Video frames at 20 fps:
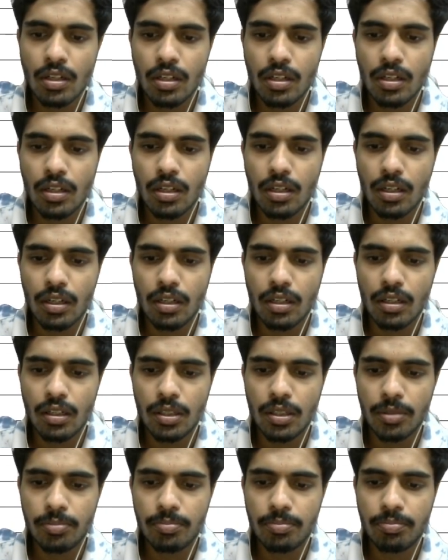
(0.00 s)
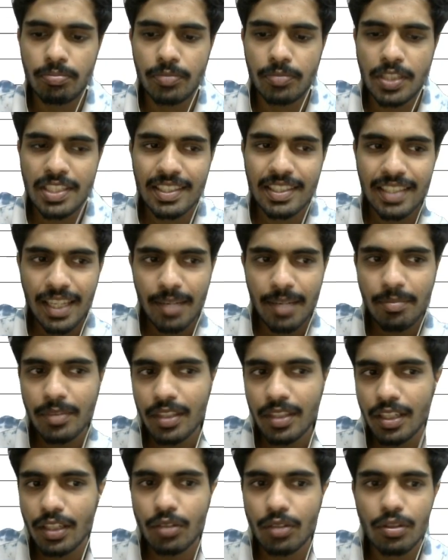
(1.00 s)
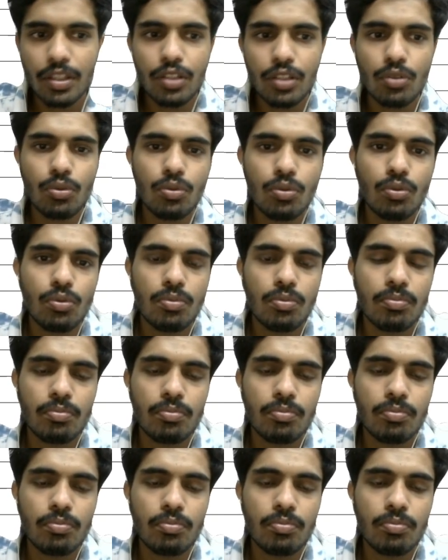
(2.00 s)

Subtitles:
The same thing you can do